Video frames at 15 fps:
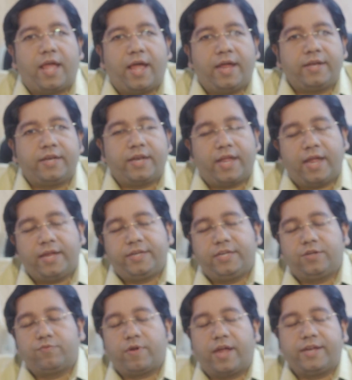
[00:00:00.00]
and 80
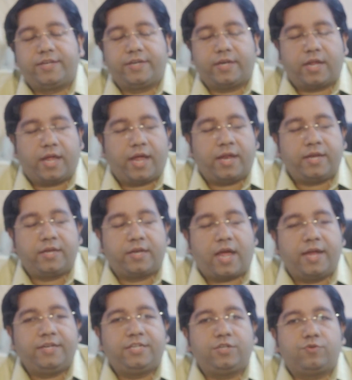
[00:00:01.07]
to 80 and
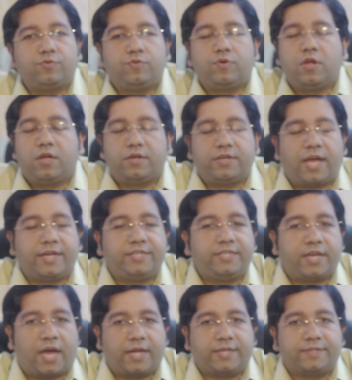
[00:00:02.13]
90 to
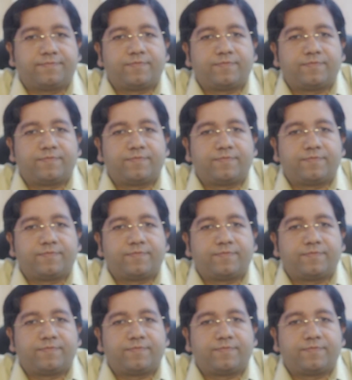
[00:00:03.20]
99.